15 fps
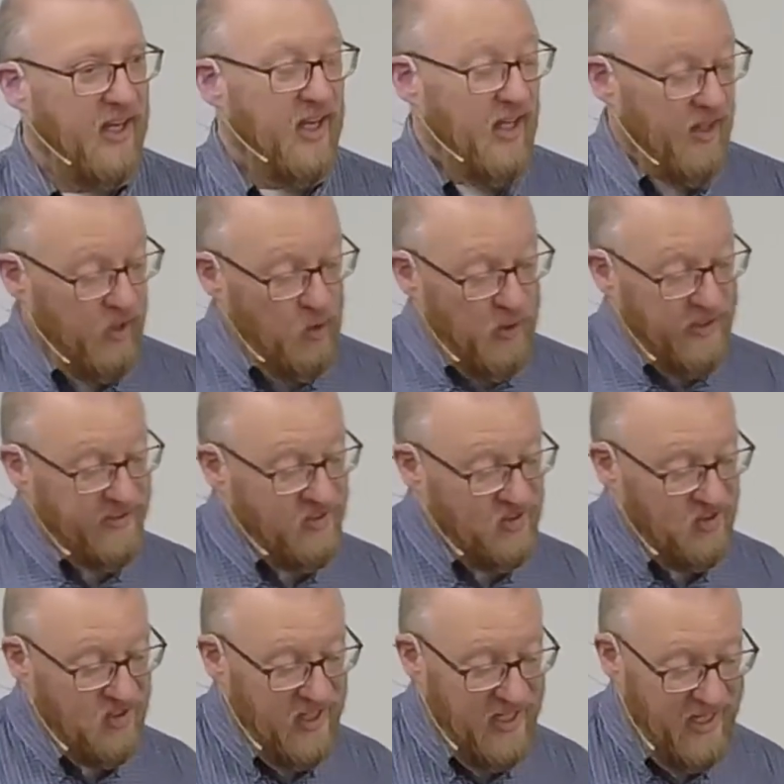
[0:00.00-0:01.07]
You can
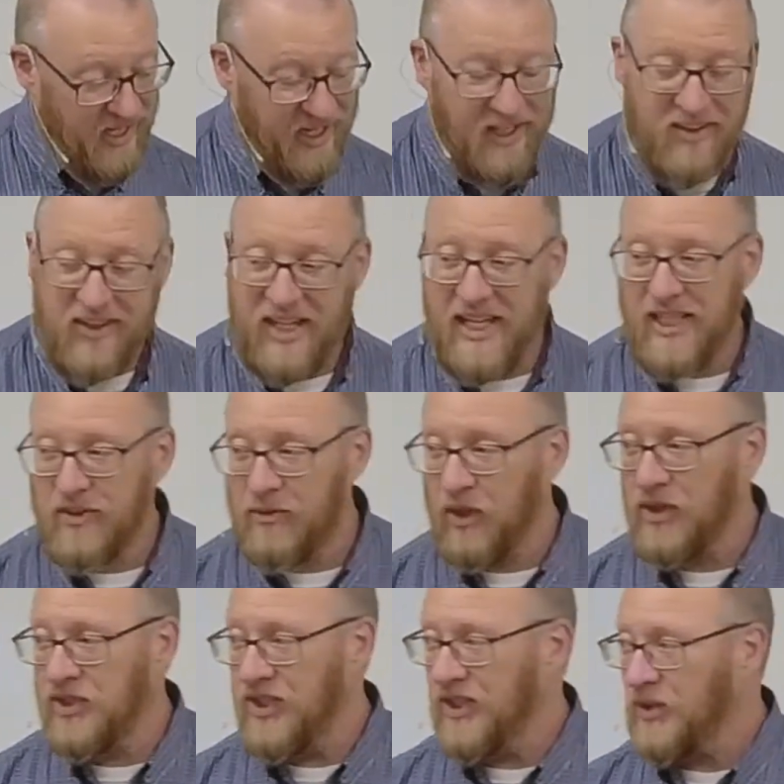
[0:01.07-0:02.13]
see in these
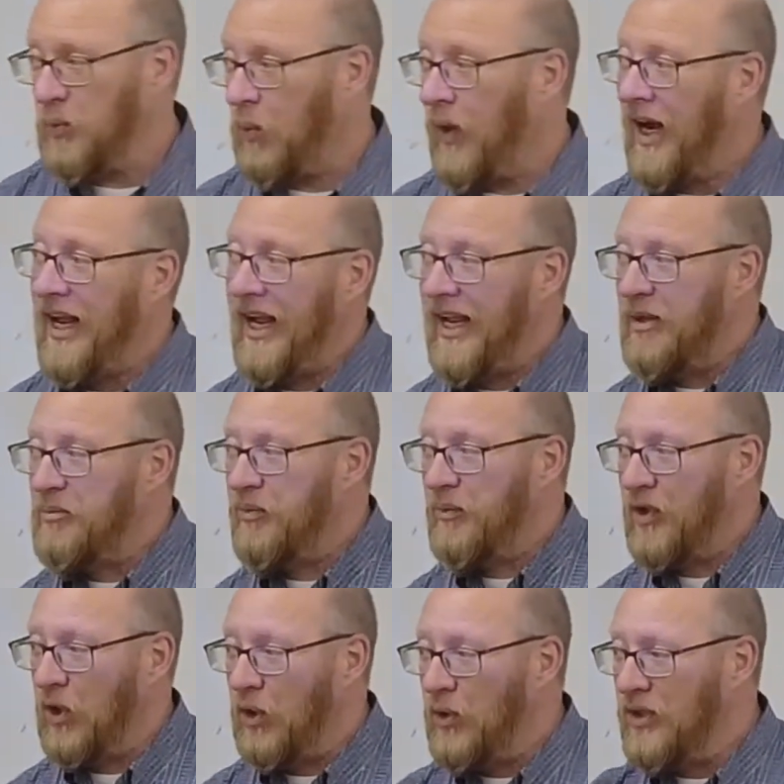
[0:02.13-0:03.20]
verses why
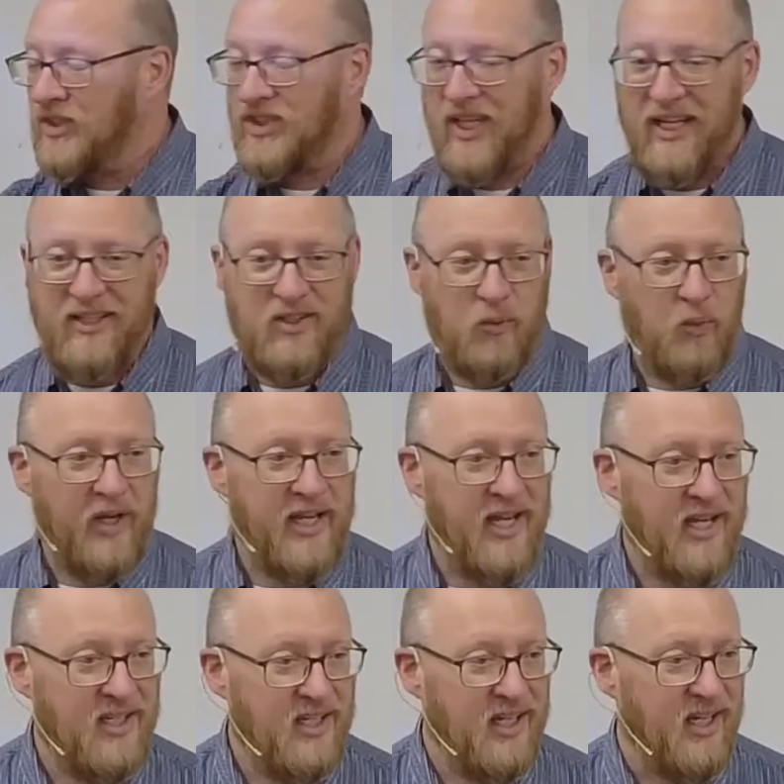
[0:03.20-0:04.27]
Luke said it the way he
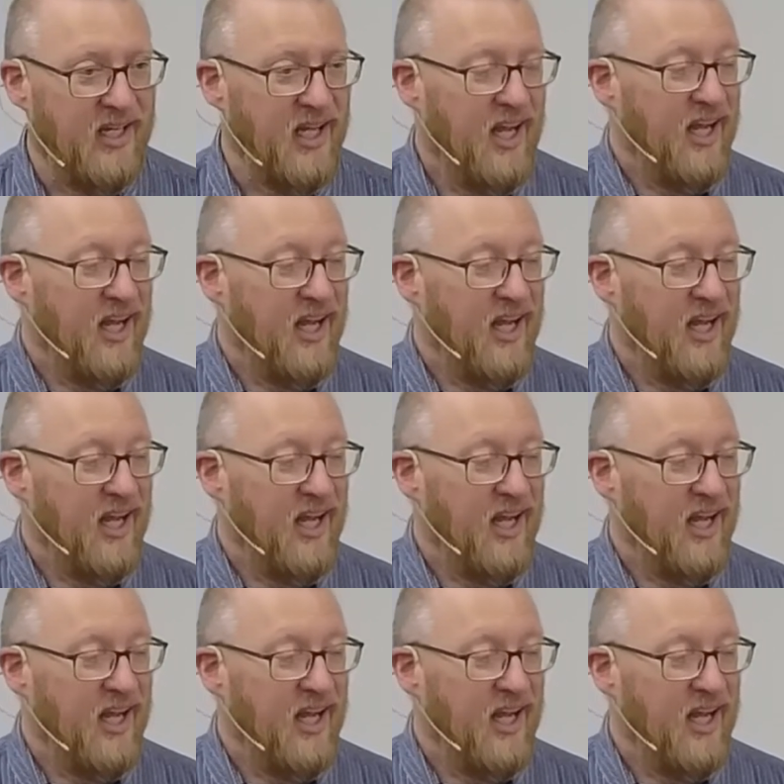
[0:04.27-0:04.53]
did